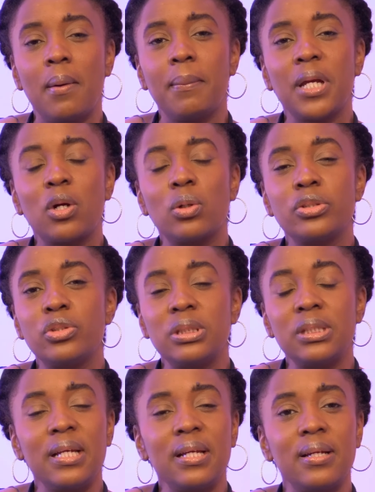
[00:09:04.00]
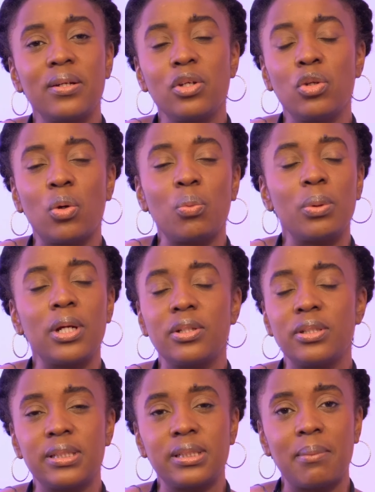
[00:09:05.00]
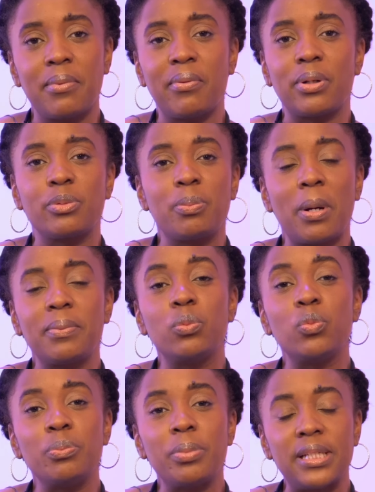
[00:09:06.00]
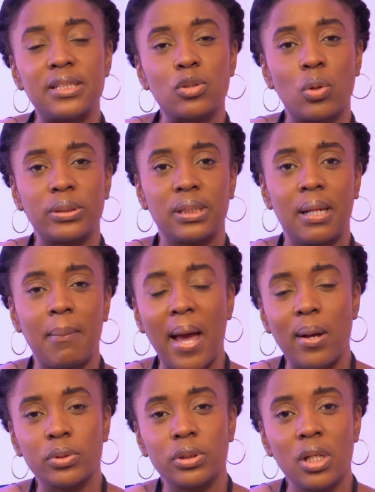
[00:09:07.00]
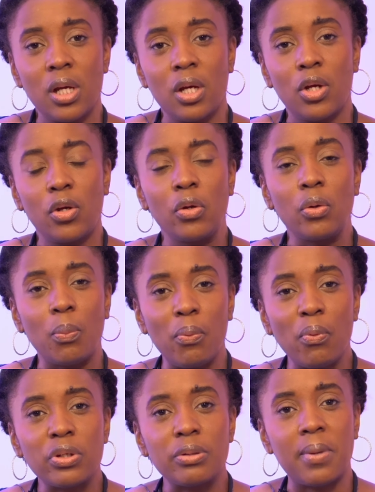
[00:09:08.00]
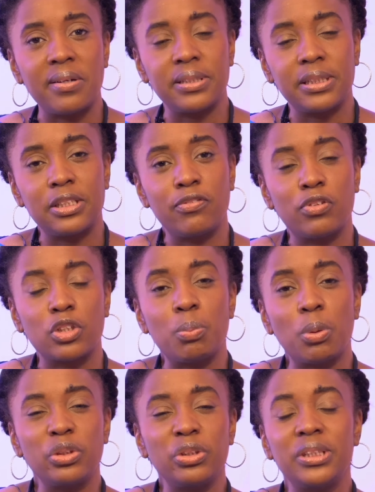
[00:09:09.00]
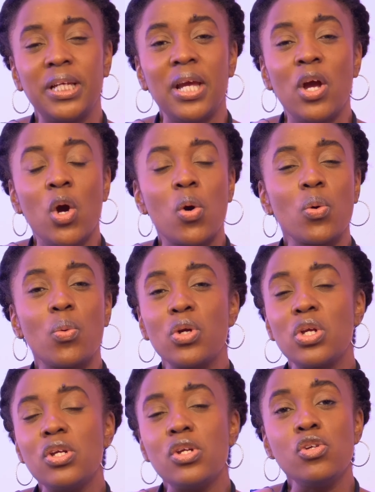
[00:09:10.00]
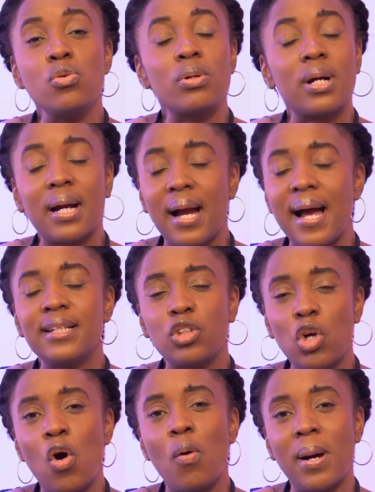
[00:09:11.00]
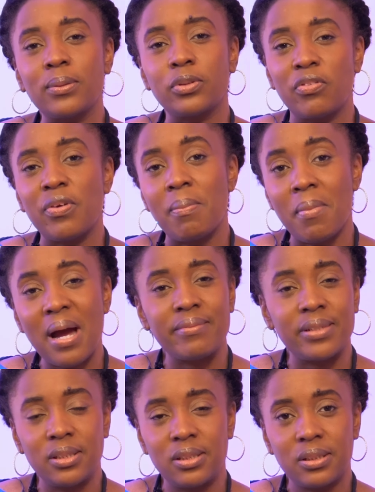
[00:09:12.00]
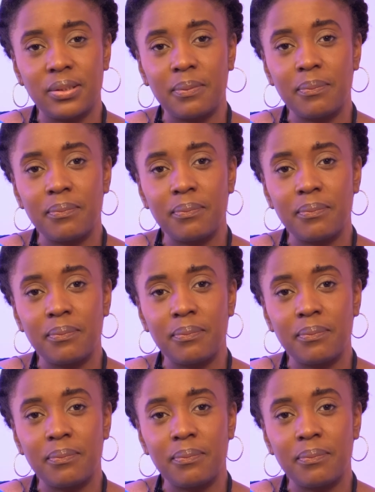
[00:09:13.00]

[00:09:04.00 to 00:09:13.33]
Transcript: Because you see, you know, we, this time around probably won't be discussing about, you know, broken marriage and divorce, but you see, you can't come out of a marriage